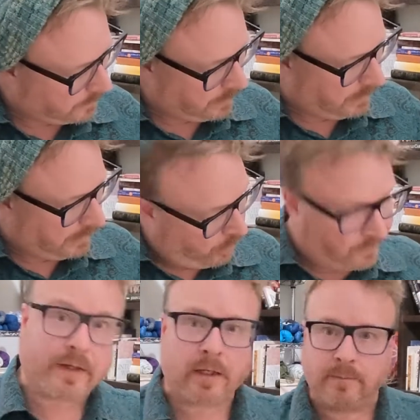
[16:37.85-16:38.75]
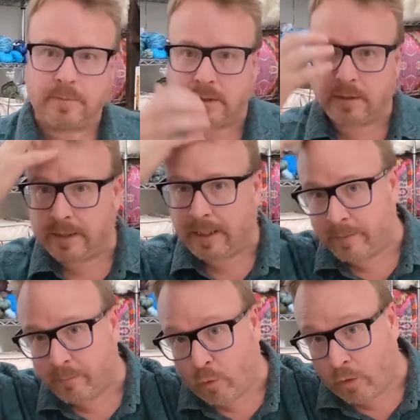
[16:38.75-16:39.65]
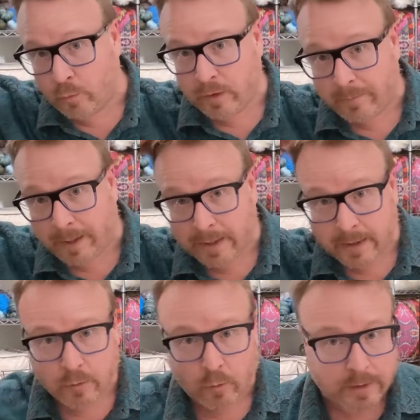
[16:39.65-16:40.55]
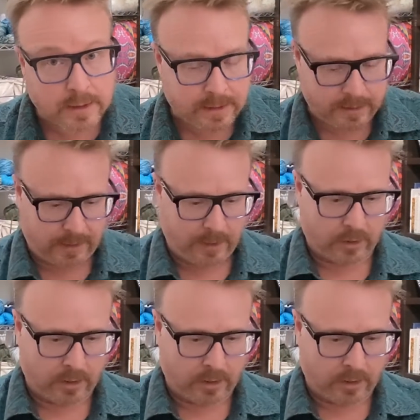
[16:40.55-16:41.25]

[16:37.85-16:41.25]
And off it comes. And more with my quarantine haircut.